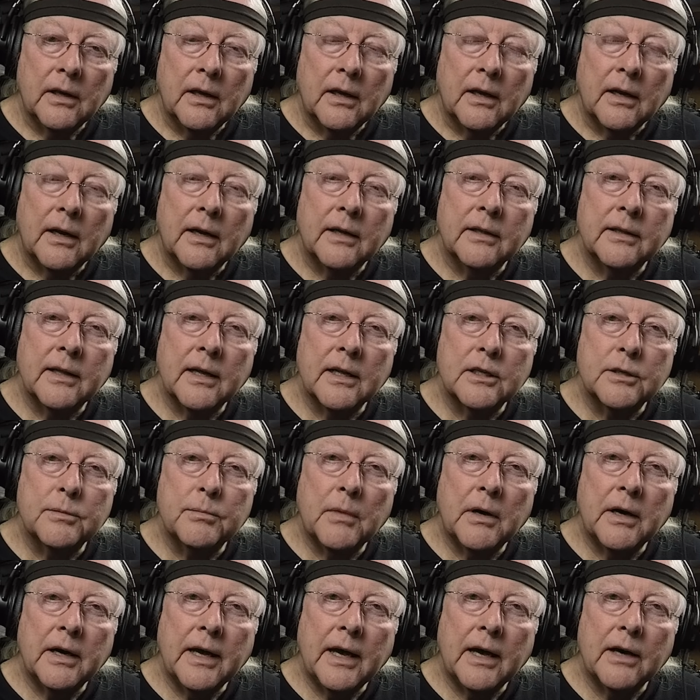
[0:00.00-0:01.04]
And that's
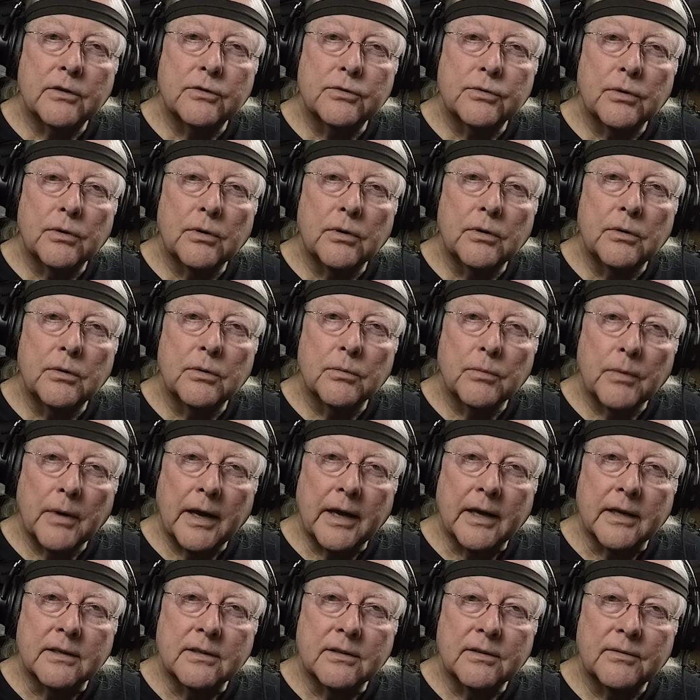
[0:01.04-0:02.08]
my outro
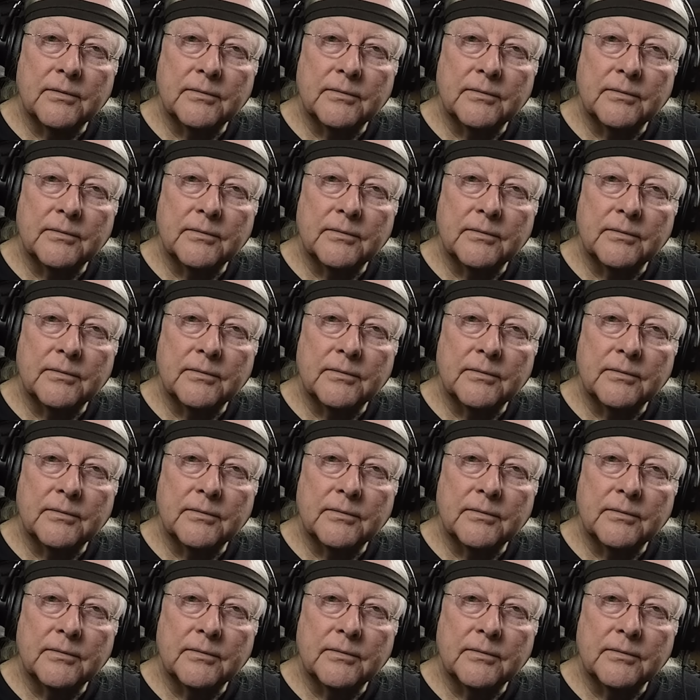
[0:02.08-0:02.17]
rant.